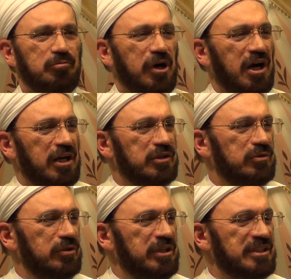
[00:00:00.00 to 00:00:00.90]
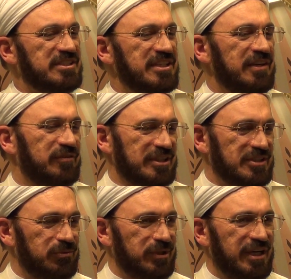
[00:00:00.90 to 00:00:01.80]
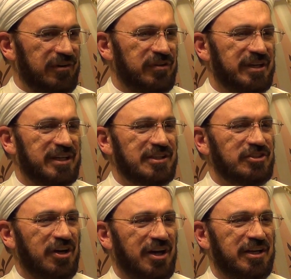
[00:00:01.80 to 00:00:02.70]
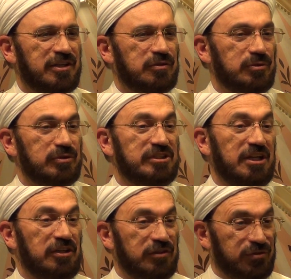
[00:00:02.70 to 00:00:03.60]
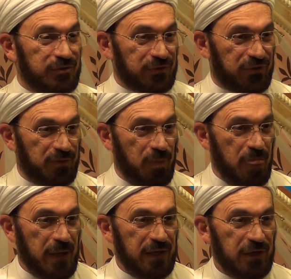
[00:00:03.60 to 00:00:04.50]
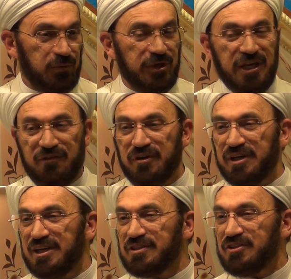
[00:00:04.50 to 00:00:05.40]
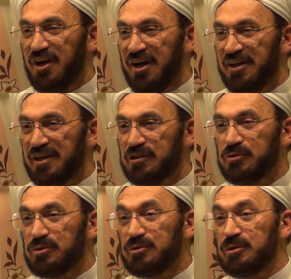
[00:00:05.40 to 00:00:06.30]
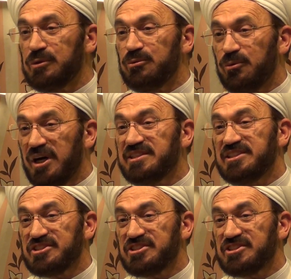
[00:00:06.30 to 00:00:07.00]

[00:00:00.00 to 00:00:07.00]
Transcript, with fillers: by doing service. We never get tired to tell the truth. We never get tired to do what